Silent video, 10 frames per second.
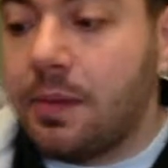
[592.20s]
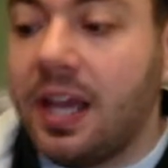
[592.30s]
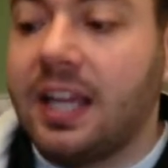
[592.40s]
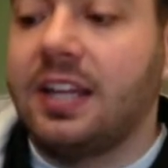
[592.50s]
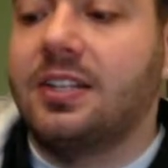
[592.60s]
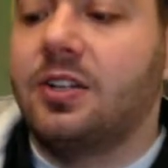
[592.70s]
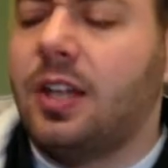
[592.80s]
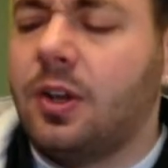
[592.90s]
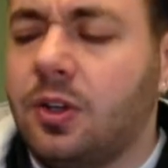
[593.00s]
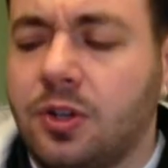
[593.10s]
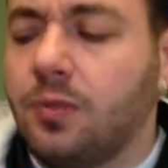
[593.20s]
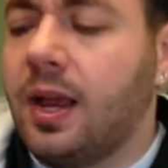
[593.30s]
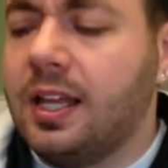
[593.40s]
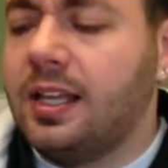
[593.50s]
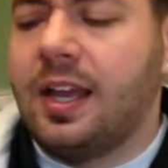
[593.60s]
by it, because they're like, oh, you're
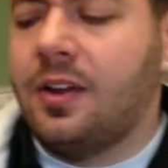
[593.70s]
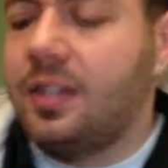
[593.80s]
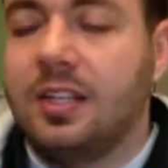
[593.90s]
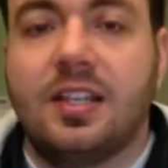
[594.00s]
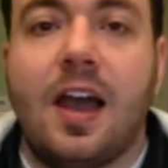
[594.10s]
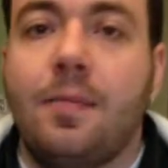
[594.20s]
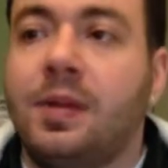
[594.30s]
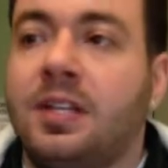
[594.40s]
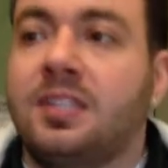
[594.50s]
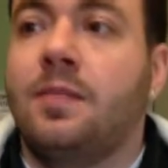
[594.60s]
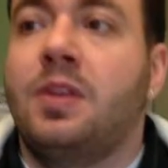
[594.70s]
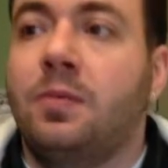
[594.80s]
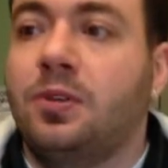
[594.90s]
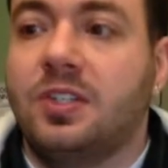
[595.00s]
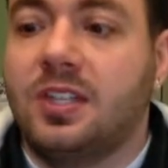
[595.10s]
right, like, how did this happen? And some of them
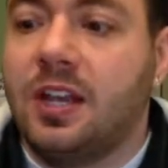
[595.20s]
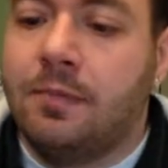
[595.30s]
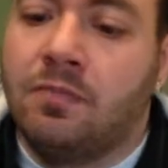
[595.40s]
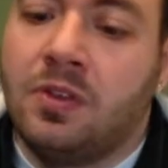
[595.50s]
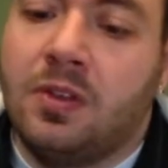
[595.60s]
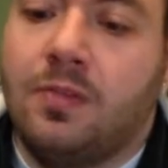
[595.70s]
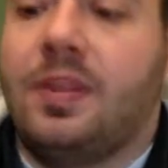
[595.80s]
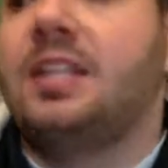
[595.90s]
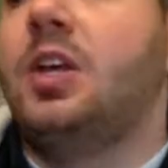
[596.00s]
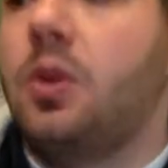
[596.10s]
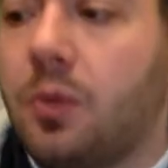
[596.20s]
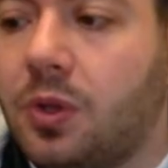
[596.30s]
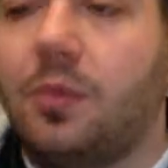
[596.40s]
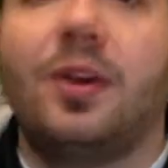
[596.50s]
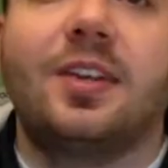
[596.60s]
were just like, that's how the
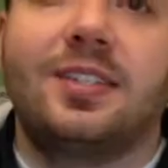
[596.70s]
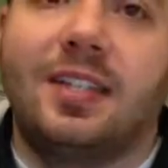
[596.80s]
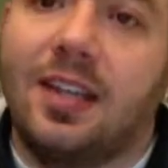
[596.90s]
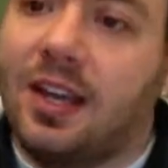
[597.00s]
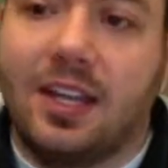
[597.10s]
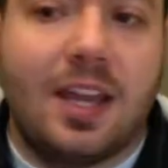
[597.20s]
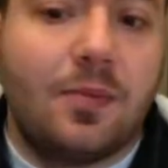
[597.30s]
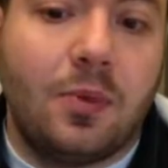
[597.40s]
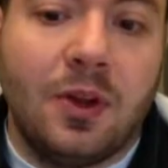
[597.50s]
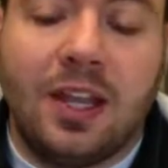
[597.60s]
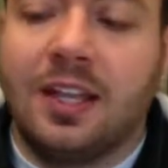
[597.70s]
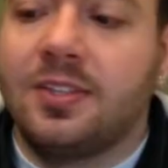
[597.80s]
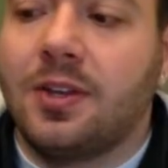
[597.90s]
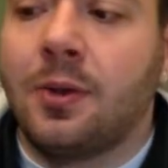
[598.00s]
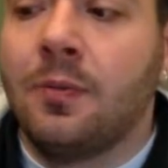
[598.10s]
world works, and kind of kept working.
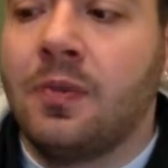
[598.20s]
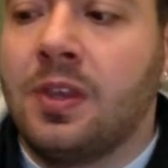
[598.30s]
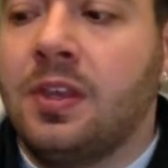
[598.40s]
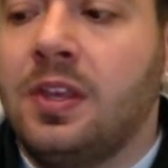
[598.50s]
So